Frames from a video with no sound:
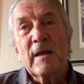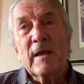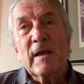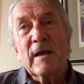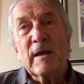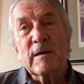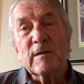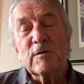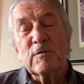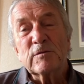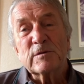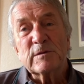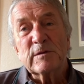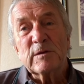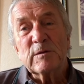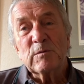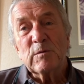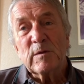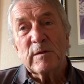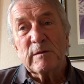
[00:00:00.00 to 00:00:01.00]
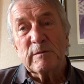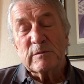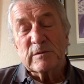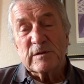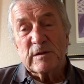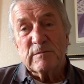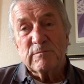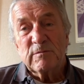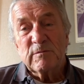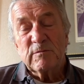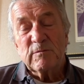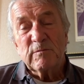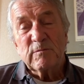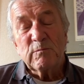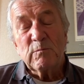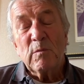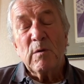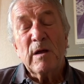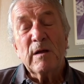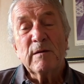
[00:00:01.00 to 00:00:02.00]
And of course, it was a
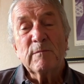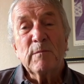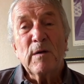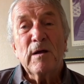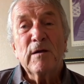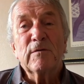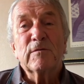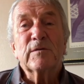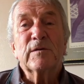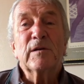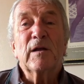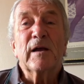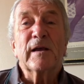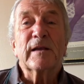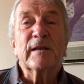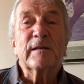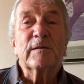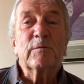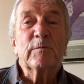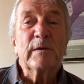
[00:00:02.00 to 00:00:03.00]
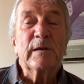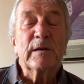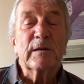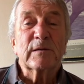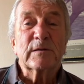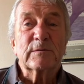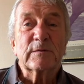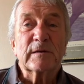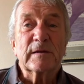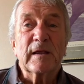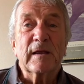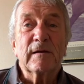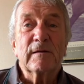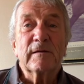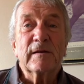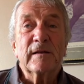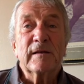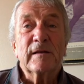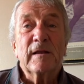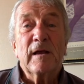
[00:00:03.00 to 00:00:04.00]
mild night, and the windows were down,
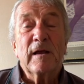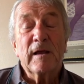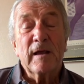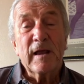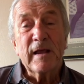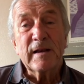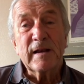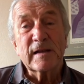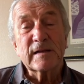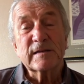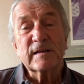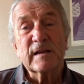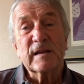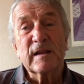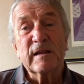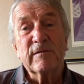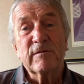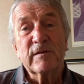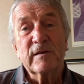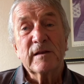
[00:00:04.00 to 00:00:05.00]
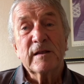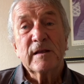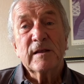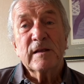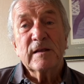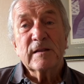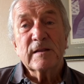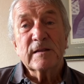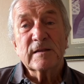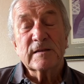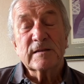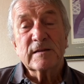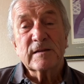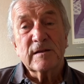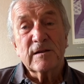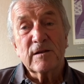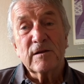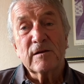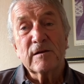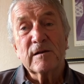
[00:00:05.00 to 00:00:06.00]
and I had actually given this
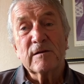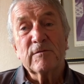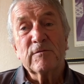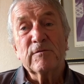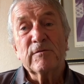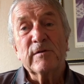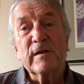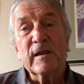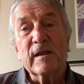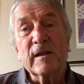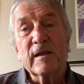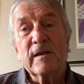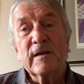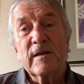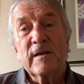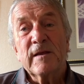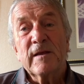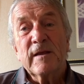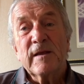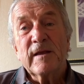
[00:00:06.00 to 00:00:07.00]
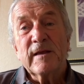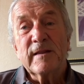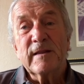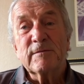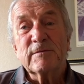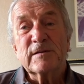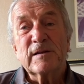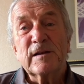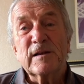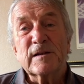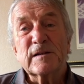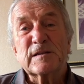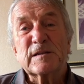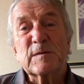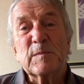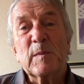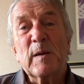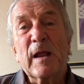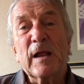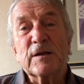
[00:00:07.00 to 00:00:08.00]
girl a ring, and there was a little
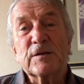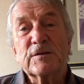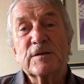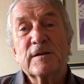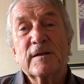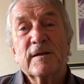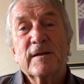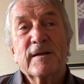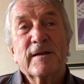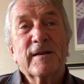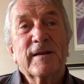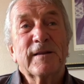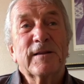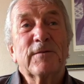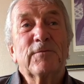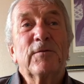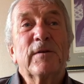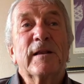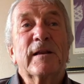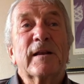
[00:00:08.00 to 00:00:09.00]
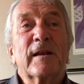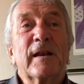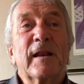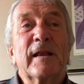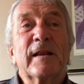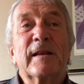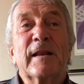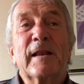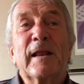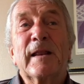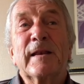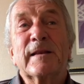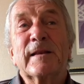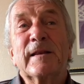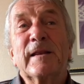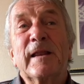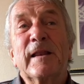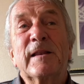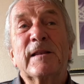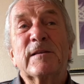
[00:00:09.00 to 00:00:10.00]
splash the ring had laid and landed it
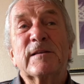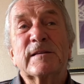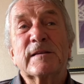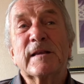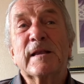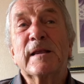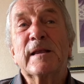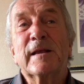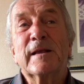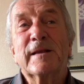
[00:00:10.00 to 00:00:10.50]
in the sea.